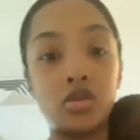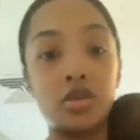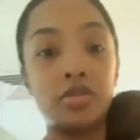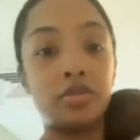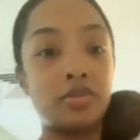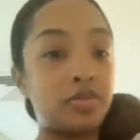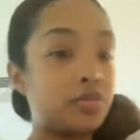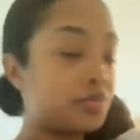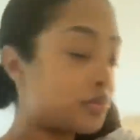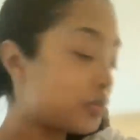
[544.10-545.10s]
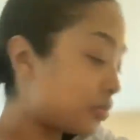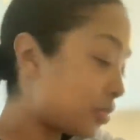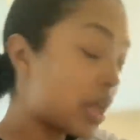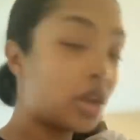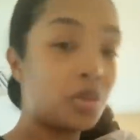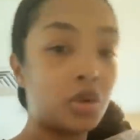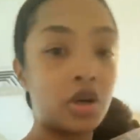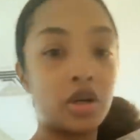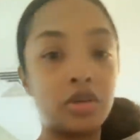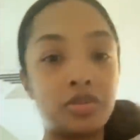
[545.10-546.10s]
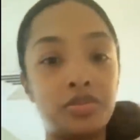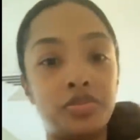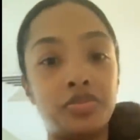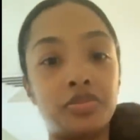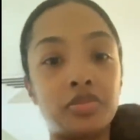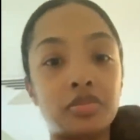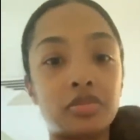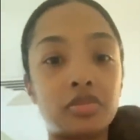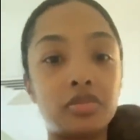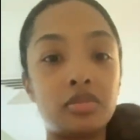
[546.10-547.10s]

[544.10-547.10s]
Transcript: do them anymore. You